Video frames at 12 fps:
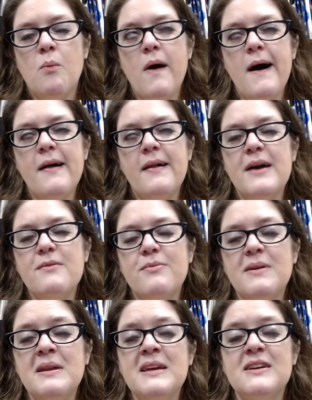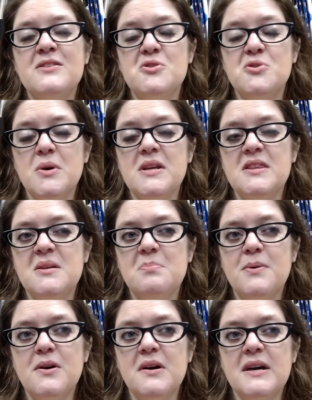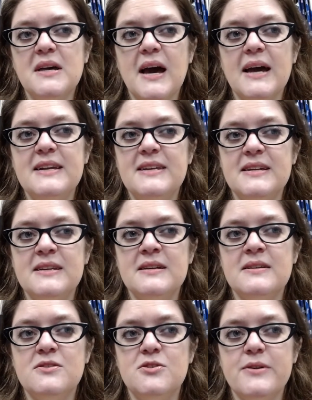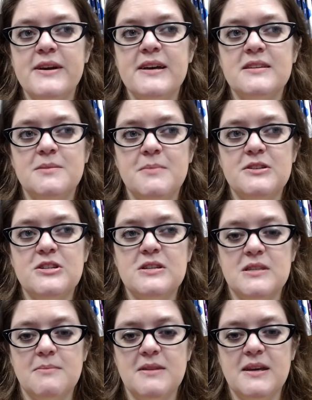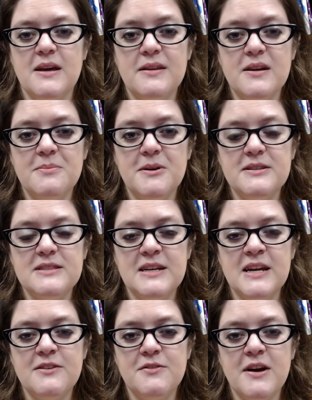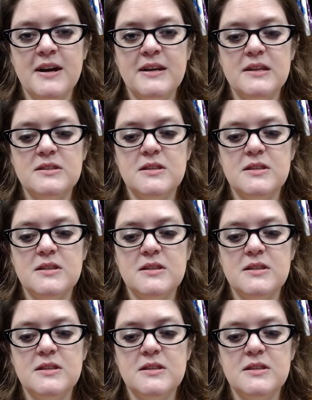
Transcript: While I really enjoyed the book, I didn't enjoy it as much as some of the other books that I'd read.